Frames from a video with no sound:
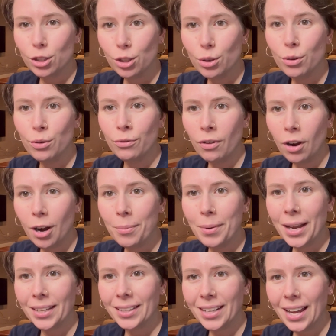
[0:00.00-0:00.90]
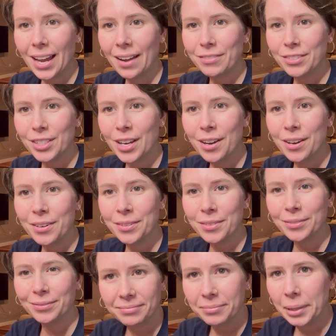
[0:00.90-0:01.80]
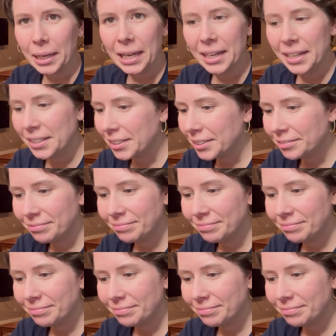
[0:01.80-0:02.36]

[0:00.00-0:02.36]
too far back that I have to go, but